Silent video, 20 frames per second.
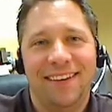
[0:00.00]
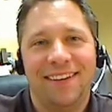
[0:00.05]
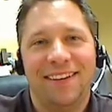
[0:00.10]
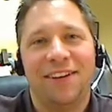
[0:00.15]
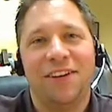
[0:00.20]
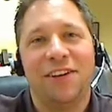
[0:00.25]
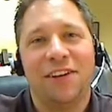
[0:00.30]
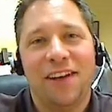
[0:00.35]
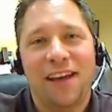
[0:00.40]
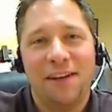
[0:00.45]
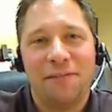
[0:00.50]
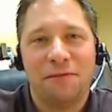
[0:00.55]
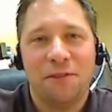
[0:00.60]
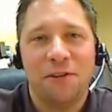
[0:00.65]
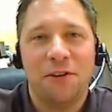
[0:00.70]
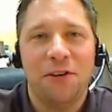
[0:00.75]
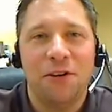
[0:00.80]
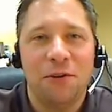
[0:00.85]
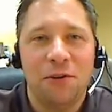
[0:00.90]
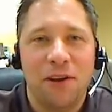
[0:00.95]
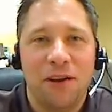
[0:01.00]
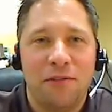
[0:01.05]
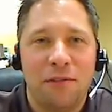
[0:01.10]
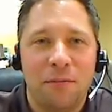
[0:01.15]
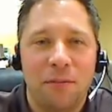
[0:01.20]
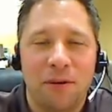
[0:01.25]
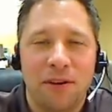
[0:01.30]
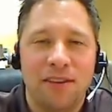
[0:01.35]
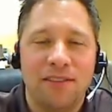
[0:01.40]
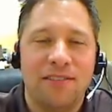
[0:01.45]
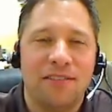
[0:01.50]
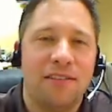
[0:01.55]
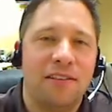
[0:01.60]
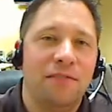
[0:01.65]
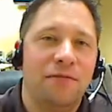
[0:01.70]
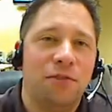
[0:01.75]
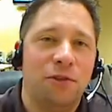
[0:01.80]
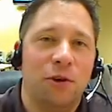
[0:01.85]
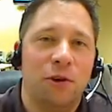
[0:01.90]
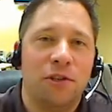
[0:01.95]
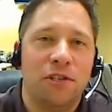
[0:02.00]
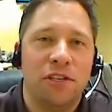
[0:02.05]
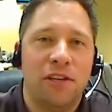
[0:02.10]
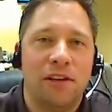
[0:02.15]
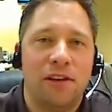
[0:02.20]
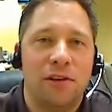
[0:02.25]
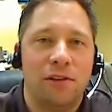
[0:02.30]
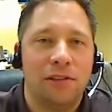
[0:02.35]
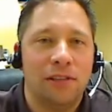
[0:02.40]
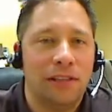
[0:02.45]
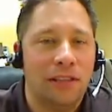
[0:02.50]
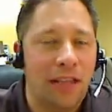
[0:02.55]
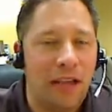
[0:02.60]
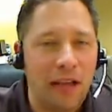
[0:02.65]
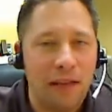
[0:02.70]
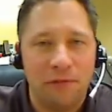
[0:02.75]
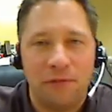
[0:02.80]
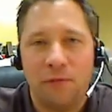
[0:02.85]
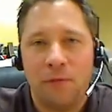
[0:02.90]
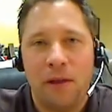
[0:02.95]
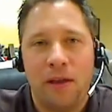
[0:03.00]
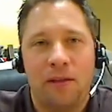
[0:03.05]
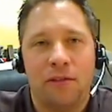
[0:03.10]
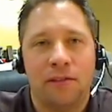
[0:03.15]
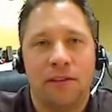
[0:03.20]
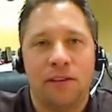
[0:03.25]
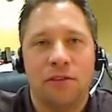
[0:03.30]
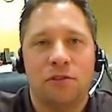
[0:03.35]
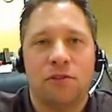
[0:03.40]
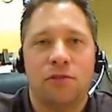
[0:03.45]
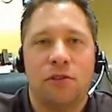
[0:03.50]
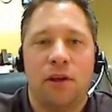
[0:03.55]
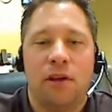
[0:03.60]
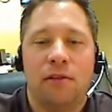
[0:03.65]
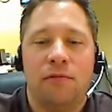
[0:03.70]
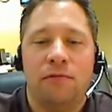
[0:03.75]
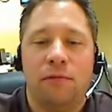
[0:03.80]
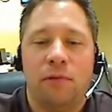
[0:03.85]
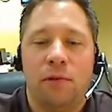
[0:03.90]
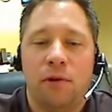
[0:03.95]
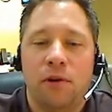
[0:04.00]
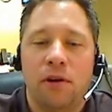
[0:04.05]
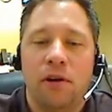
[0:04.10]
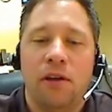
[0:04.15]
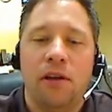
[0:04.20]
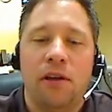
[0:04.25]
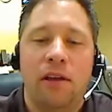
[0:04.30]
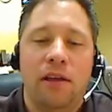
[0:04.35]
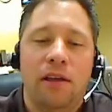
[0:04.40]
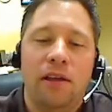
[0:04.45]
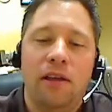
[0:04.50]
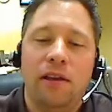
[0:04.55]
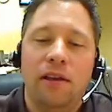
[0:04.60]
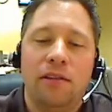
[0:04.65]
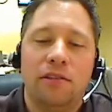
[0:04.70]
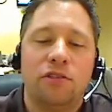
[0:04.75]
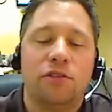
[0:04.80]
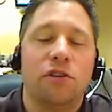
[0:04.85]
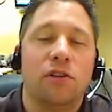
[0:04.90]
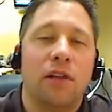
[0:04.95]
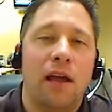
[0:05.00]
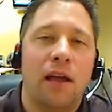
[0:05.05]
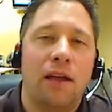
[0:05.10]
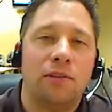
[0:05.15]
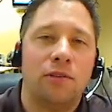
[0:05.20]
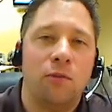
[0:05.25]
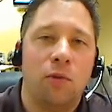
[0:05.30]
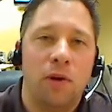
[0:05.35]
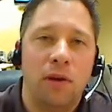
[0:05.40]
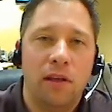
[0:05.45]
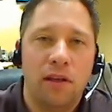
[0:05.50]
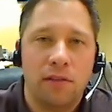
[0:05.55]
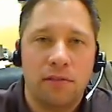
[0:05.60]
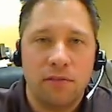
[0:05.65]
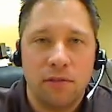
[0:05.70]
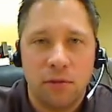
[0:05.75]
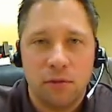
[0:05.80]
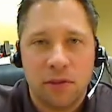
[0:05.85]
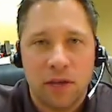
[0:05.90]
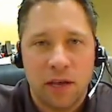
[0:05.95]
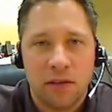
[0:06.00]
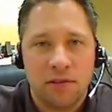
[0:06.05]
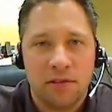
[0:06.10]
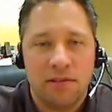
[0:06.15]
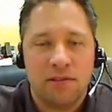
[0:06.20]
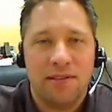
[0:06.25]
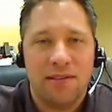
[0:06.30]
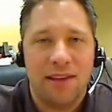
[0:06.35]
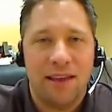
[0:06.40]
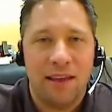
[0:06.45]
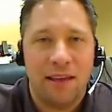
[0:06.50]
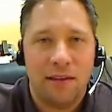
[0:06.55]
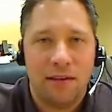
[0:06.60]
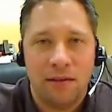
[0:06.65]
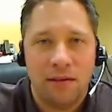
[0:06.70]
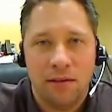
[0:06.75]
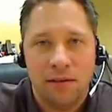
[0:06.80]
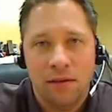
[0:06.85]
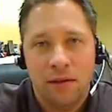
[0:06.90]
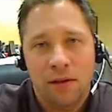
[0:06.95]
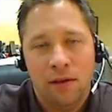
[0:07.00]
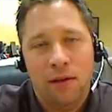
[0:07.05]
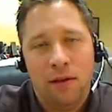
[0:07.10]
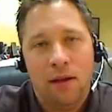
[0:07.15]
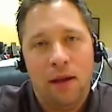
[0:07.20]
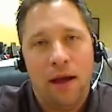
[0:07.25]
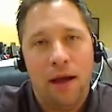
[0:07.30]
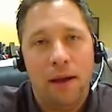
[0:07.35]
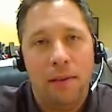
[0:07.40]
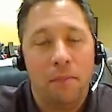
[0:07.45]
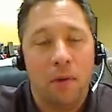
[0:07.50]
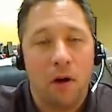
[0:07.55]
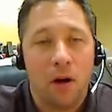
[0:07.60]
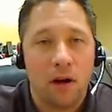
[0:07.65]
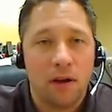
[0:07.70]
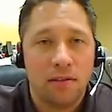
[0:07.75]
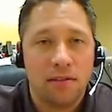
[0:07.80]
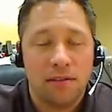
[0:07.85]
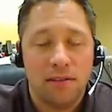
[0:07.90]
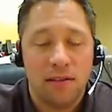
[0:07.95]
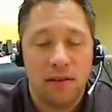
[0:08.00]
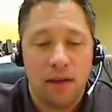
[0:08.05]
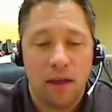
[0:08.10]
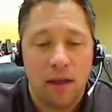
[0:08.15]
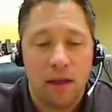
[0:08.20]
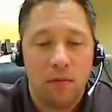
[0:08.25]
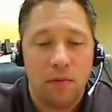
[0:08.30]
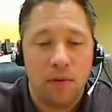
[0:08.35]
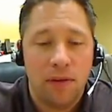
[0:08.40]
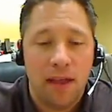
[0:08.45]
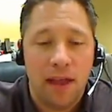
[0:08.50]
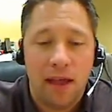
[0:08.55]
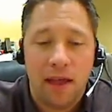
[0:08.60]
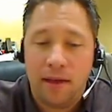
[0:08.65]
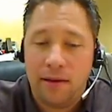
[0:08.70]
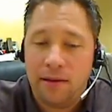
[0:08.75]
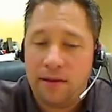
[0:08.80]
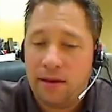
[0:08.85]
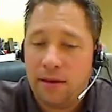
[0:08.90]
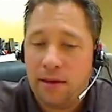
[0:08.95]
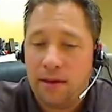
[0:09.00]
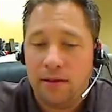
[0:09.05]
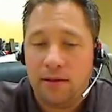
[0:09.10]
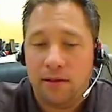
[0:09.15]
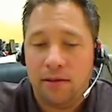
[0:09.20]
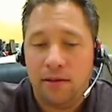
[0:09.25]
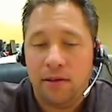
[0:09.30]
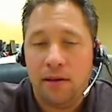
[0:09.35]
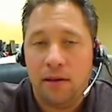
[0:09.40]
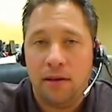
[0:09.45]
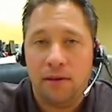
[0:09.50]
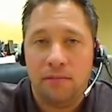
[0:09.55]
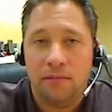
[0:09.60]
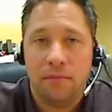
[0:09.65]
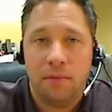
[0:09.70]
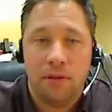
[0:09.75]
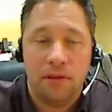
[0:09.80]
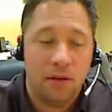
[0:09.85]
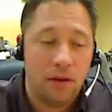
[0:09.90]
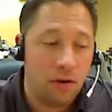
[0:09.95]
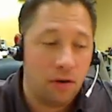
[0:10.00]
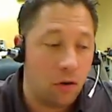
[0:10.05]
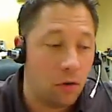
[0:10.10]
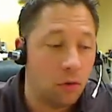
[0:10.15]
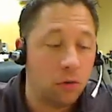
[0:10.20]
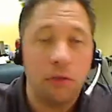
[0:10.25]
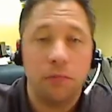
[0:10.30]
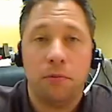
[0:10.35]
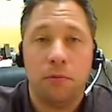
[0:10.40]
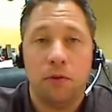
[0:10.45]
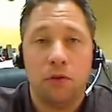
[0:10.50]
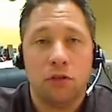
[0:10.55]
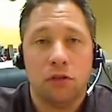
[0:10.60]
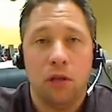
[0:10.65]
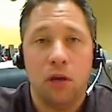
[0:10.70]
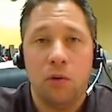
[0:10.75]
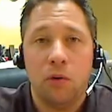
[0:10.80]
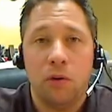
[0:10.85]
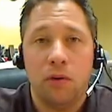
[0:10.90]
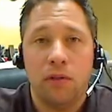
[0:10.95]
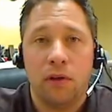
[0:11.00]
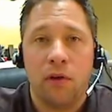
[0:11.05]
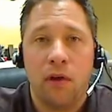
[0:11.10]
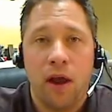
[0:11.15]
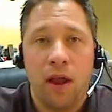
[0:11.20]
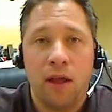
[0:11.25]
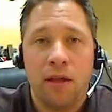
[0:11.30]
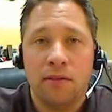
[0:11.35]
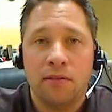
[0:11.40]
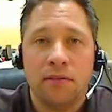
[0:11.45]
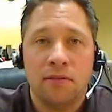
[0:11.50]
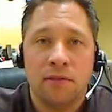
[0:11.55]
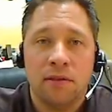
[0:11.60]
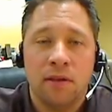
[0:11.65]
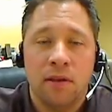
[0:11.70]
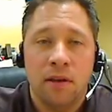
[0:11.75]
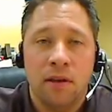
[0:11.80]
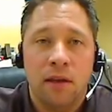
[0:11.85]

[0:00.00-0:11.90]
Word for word: Good afternoon, everybody. Steve Georgia here, live from Allendale's trading floor. It is July 20th, 2010. Uh, markets today, we had a uh, an early push lower in the grains,